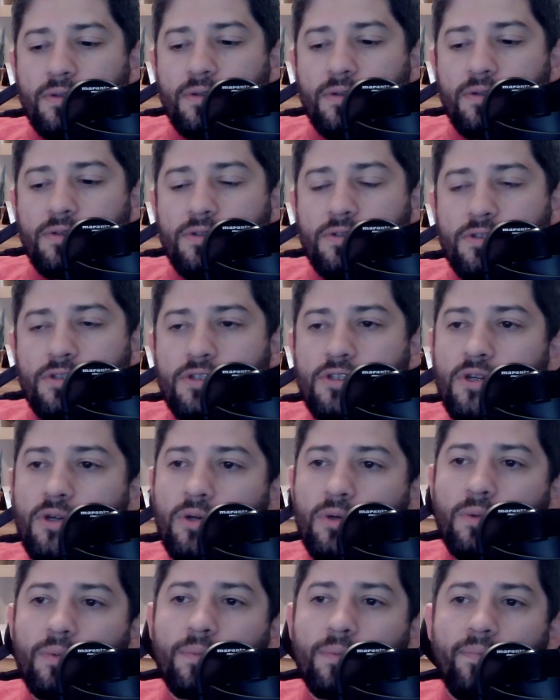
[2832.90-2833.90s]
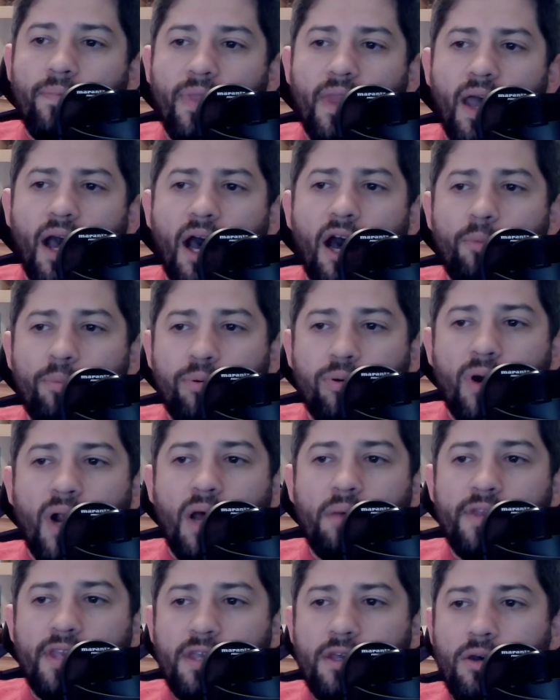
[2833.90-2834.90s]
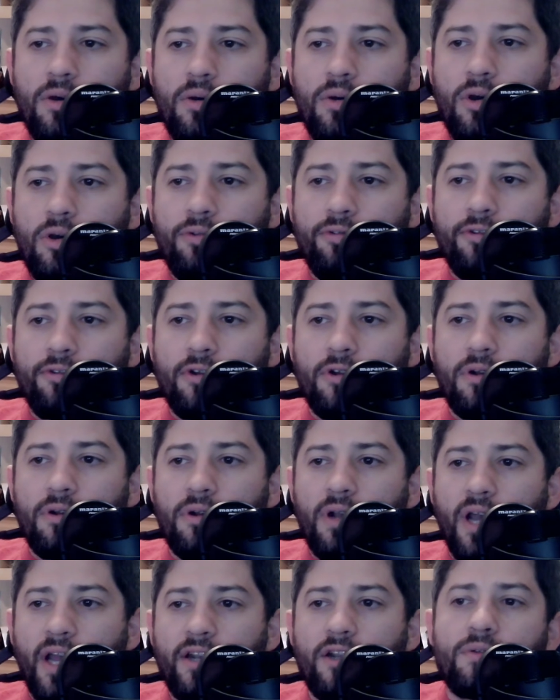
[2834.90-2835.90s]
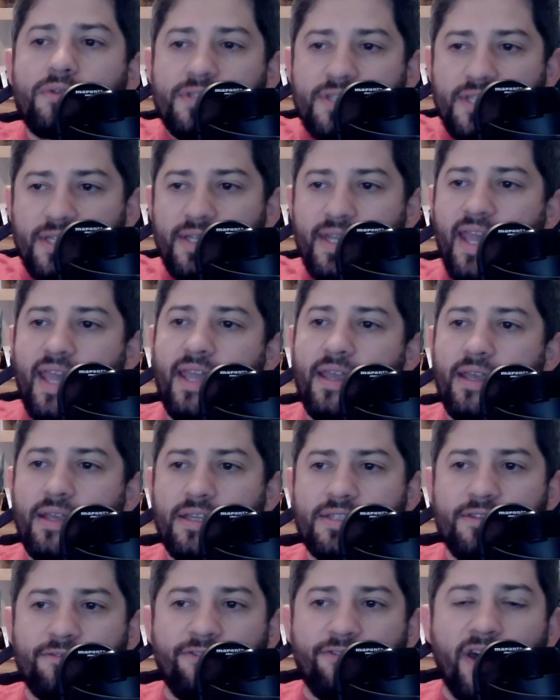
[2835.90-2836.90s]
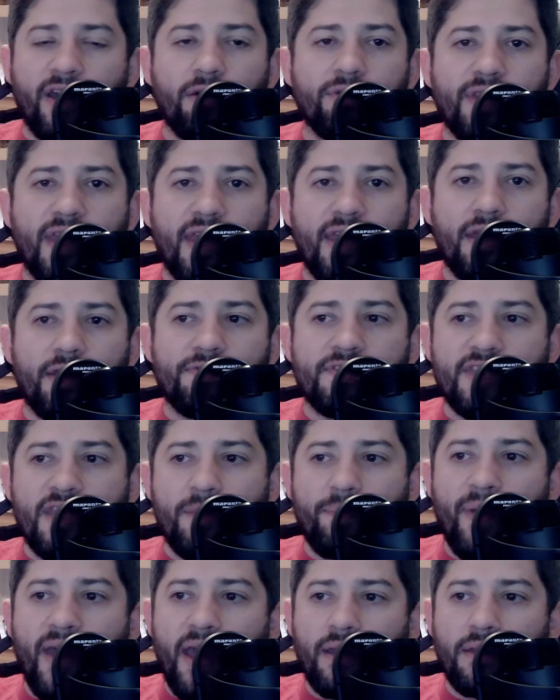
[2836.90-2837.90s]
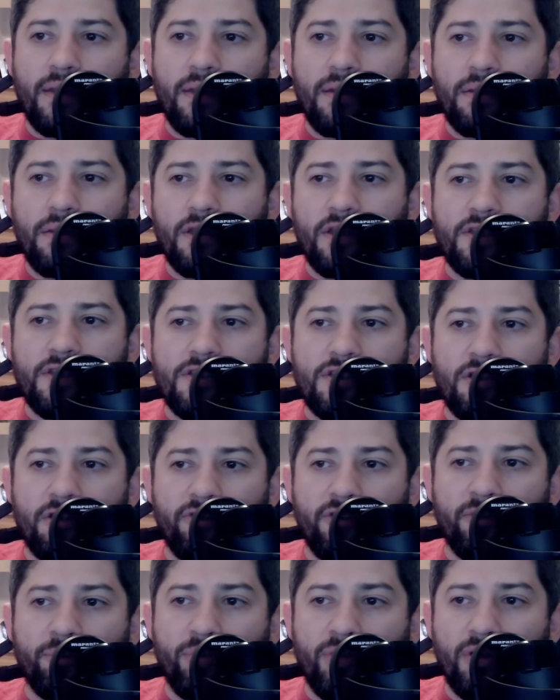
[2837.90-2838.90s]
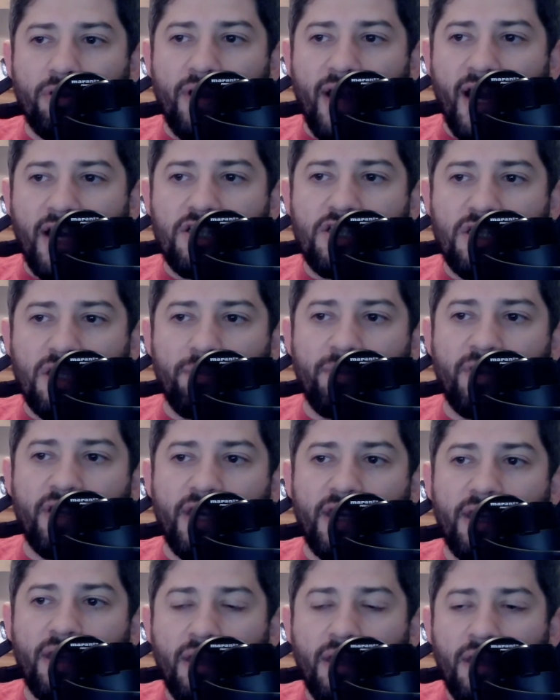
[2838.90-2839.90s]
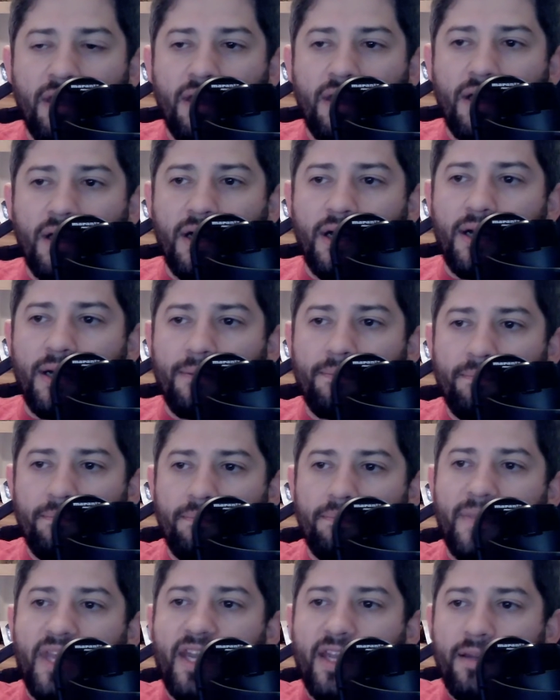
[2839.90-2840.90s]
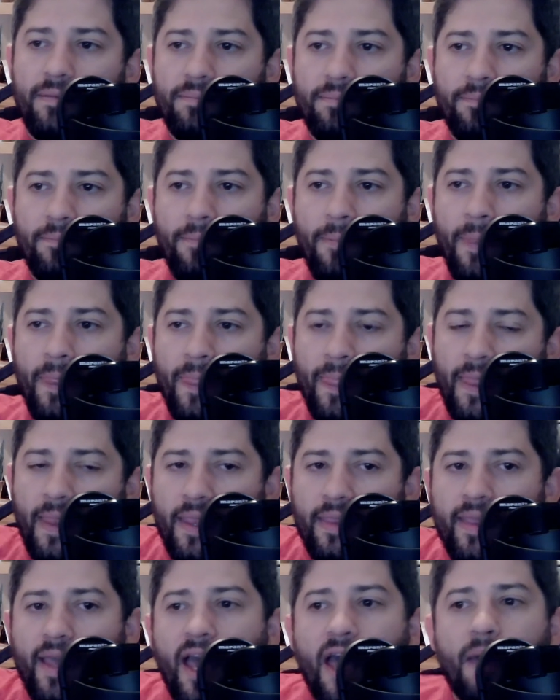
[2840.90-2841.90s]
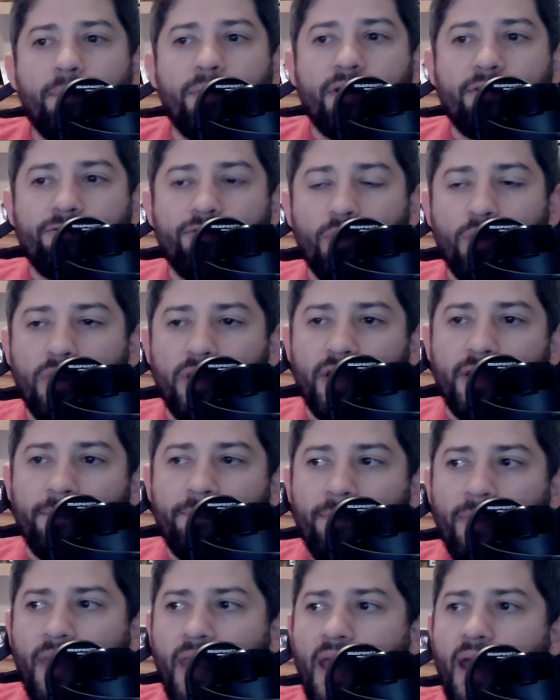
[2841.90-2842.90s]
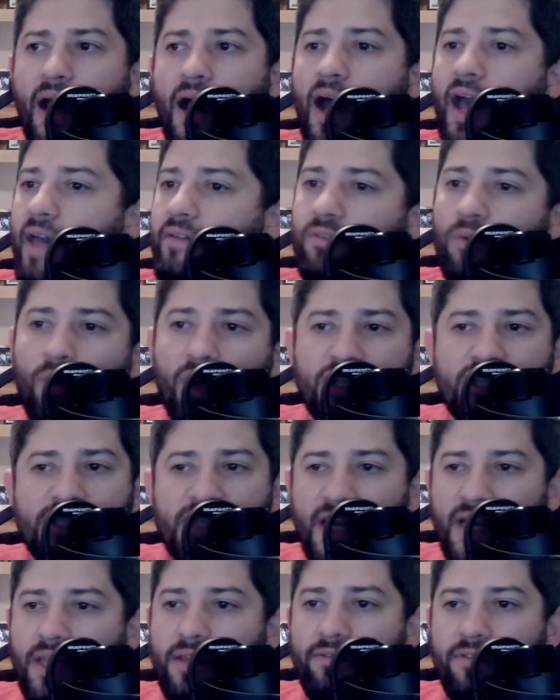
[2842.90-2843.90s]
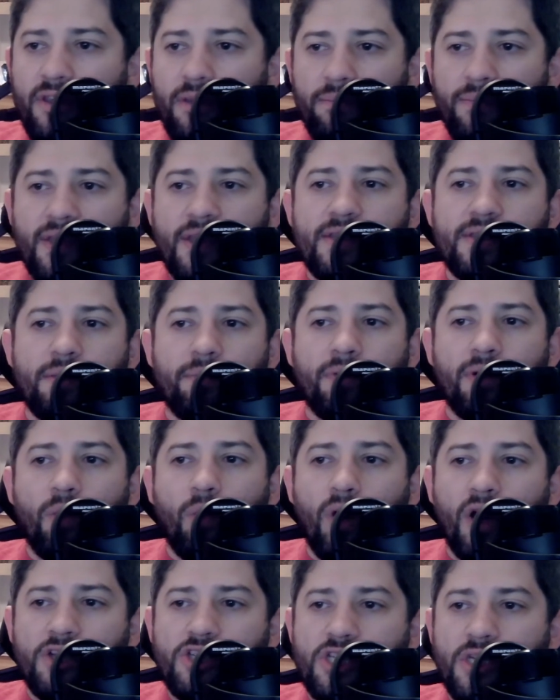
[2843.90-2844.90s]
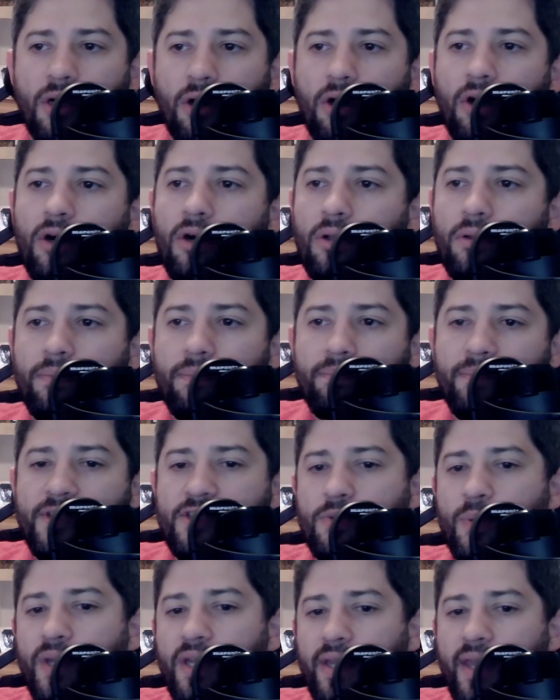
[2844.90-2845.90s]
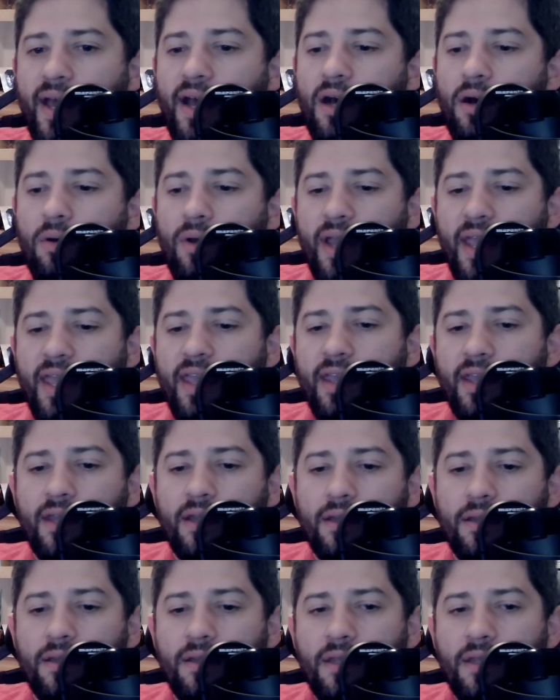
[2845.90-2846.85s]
So I'll probably go over, I know today is the final day of C PAC, the Conservative Political Action Committee um, meeting that happened in Florida. I haven't watched any of it because I'm going to watch it all between now and